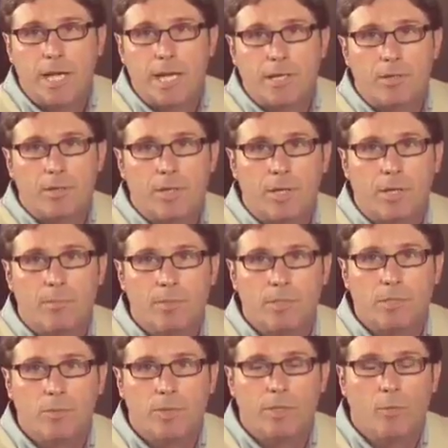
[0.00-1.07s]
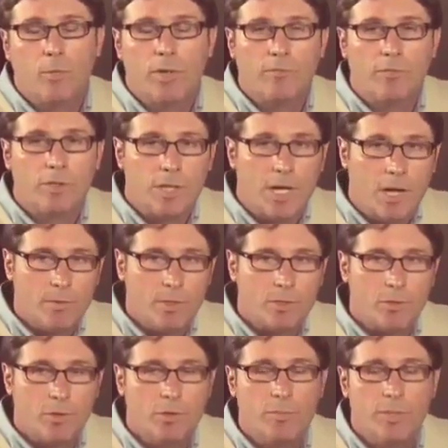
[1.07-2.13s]
psychotherapist with the Whitford Thomas
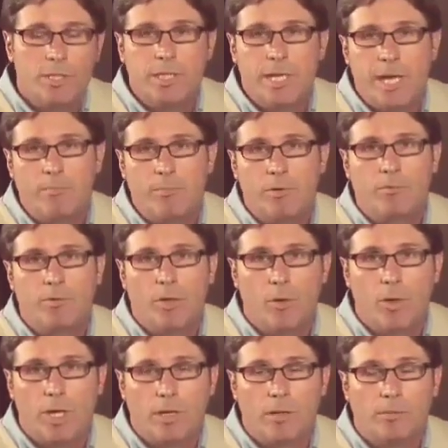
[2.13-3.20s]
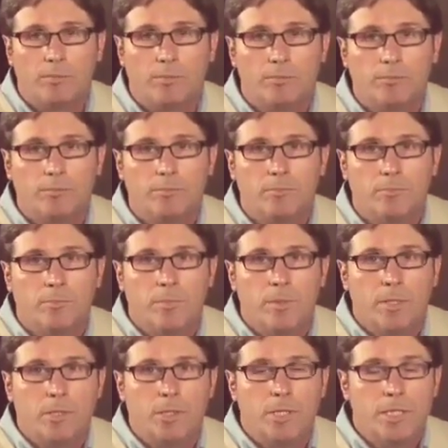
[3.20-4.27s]
Group in Tampa, Florida,
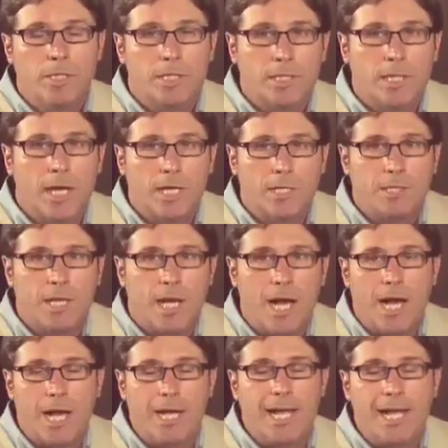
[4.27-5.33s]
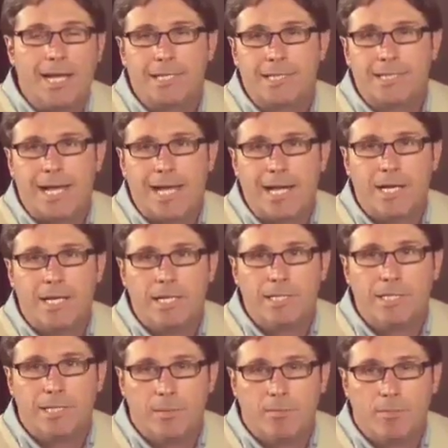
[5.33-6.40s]
to discuss high anxiety
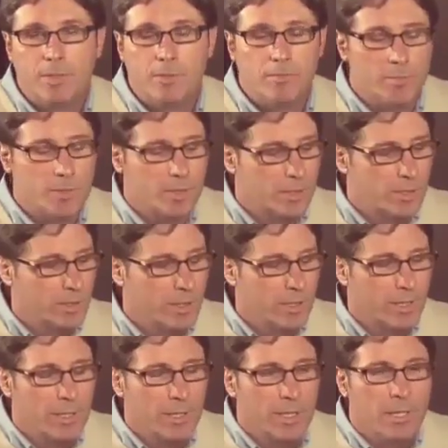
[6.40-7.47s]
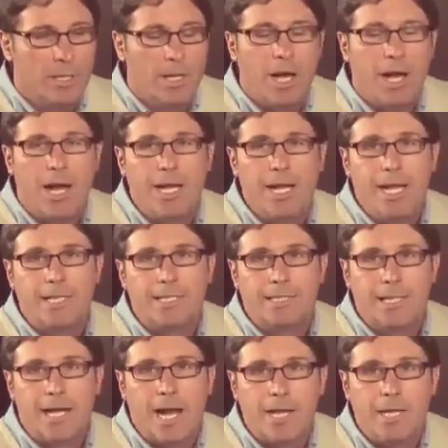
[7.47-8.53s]
symptoms. High
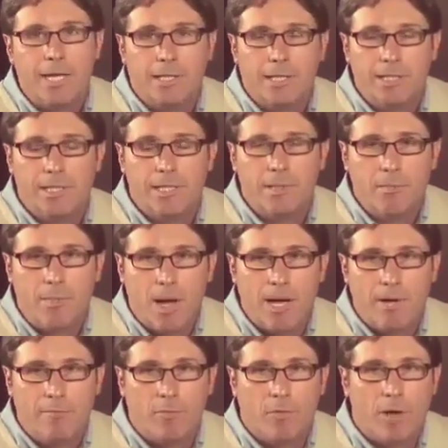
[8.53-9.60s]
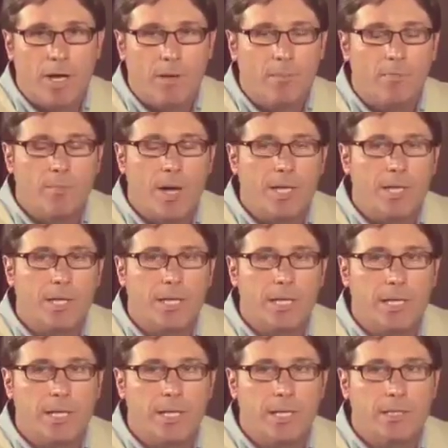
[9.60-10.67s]
anxiety, at least in my frame and my
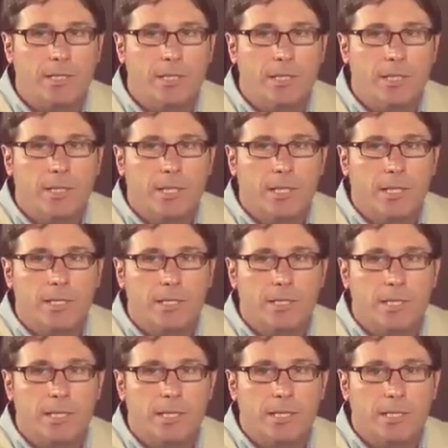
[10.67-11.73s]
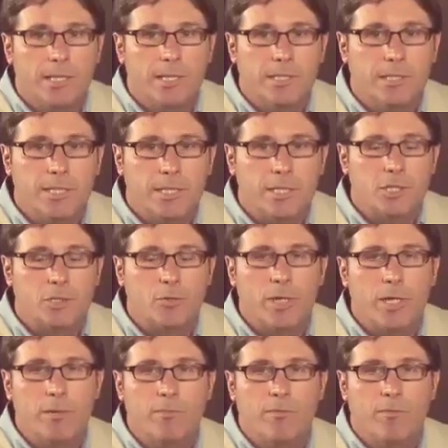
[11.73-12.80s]
thinking, is an
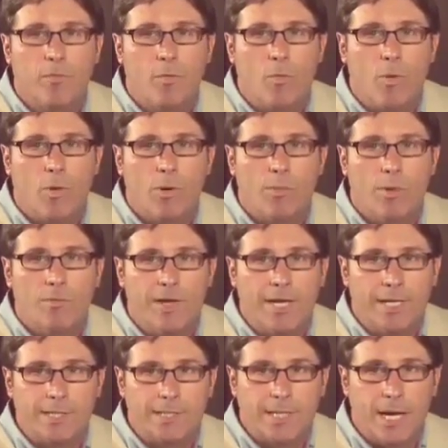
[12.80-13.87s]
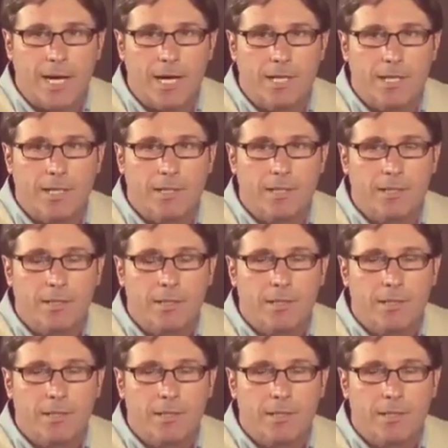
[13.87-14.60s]
extreme form of anxiety.